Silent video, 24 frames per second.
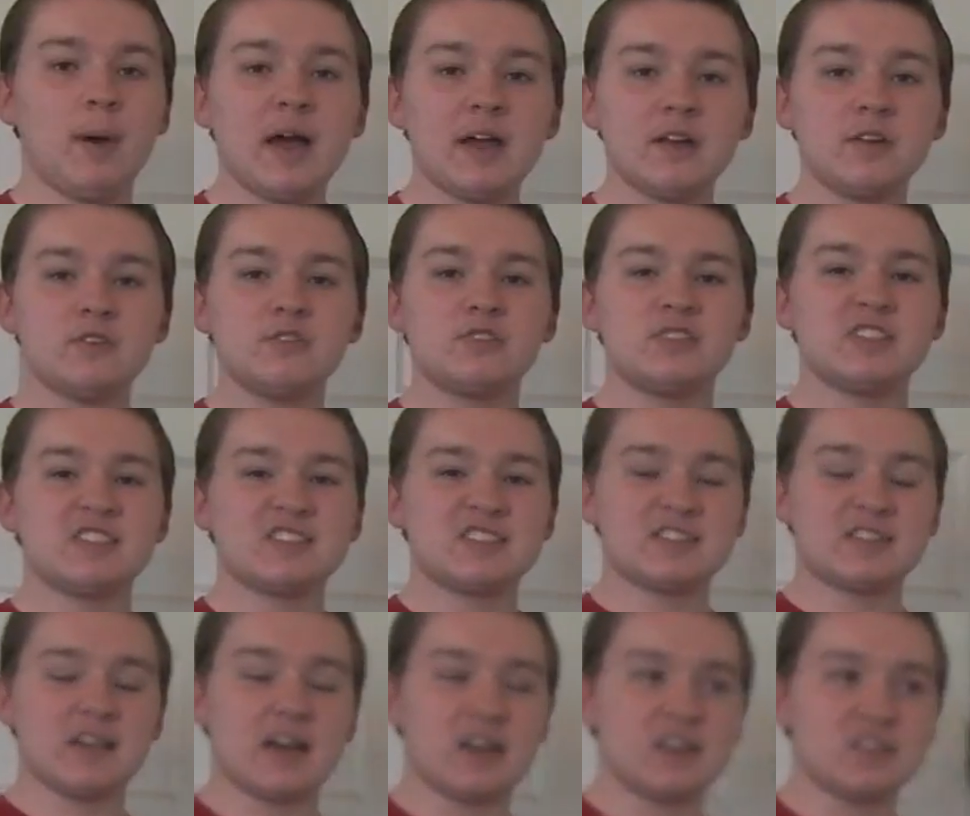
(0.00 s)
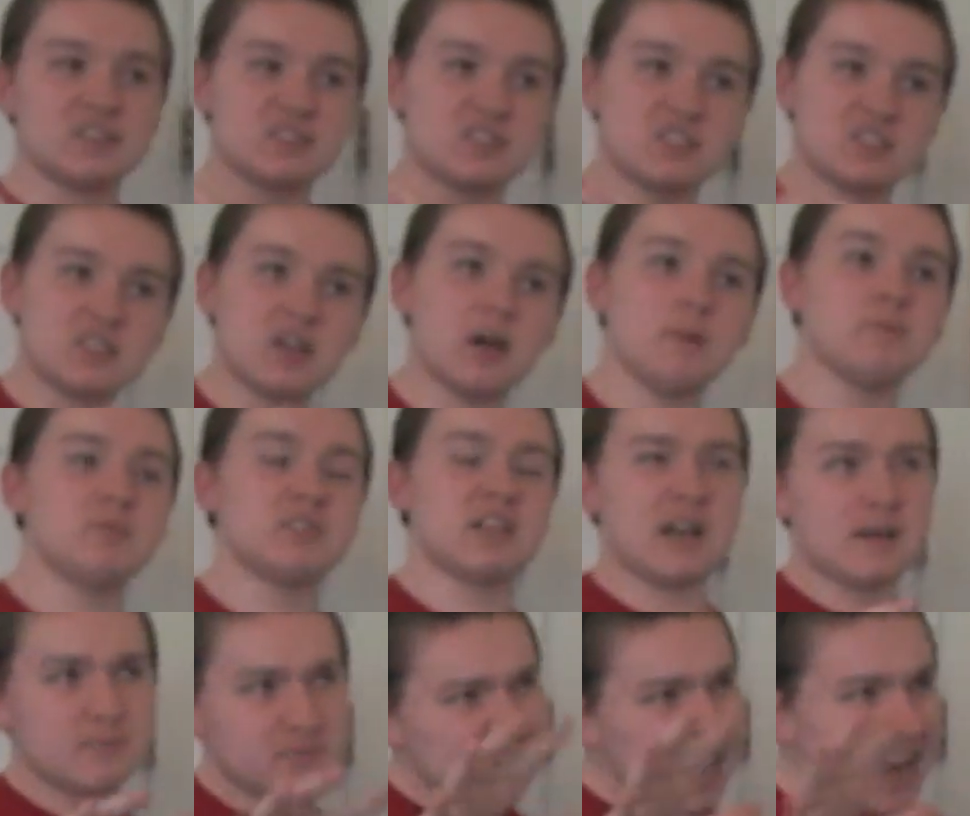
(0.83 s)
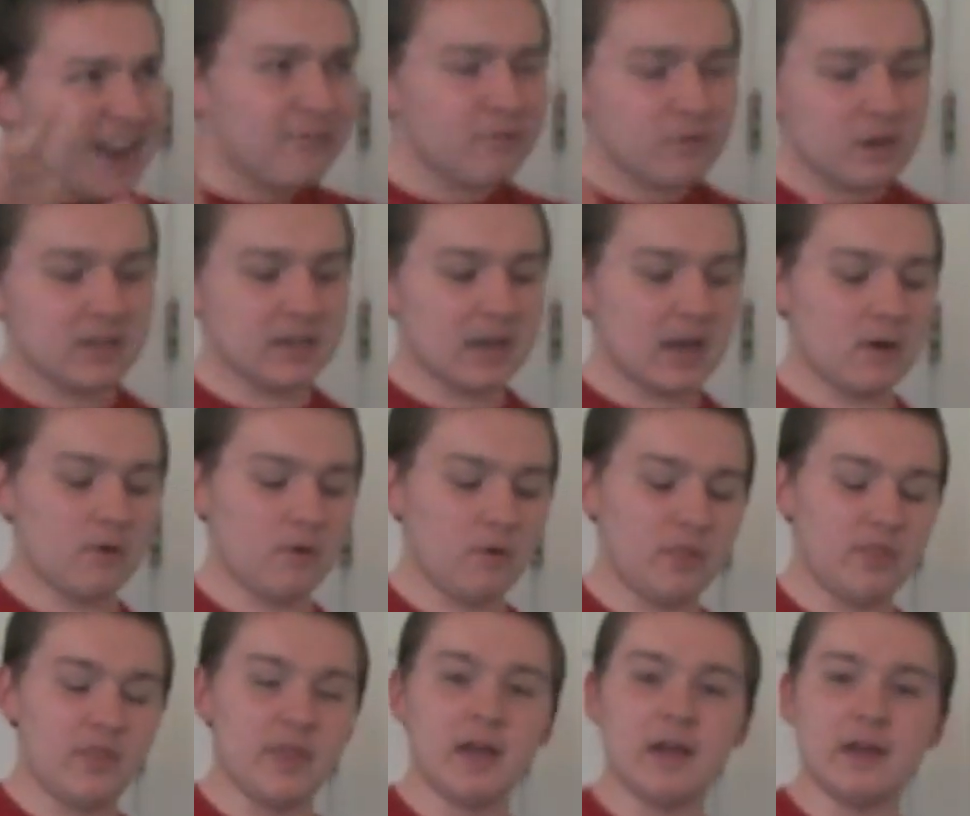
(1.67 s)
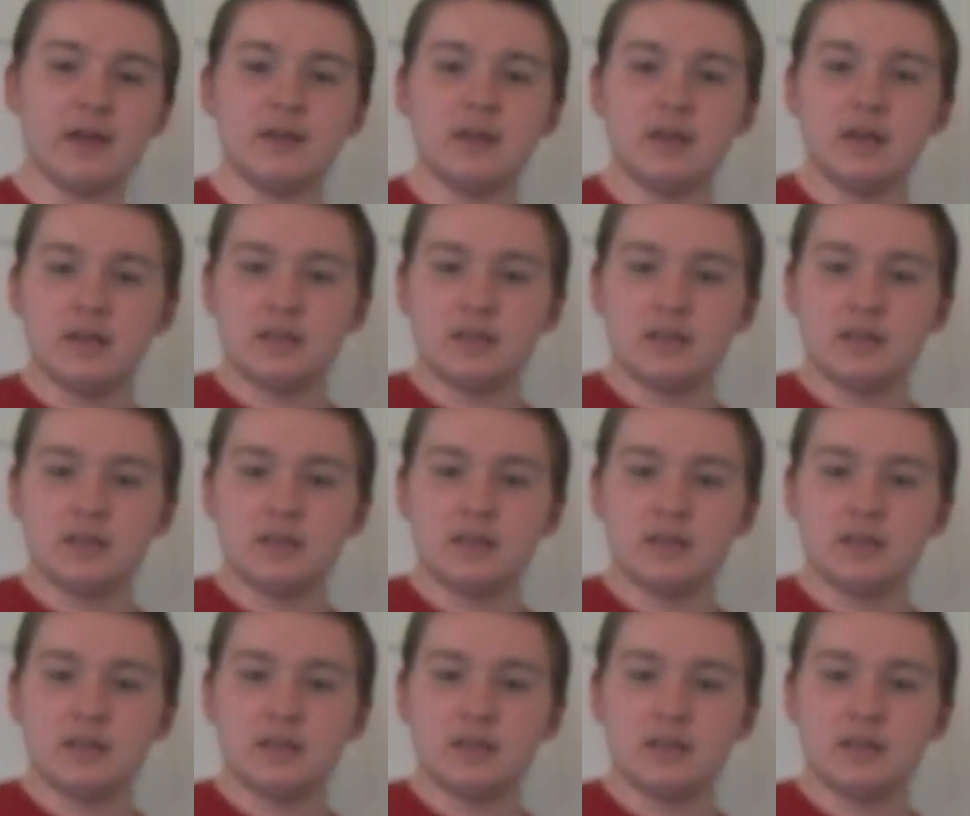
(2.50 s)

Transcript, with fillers: Bad news is that sometimes, every now and then,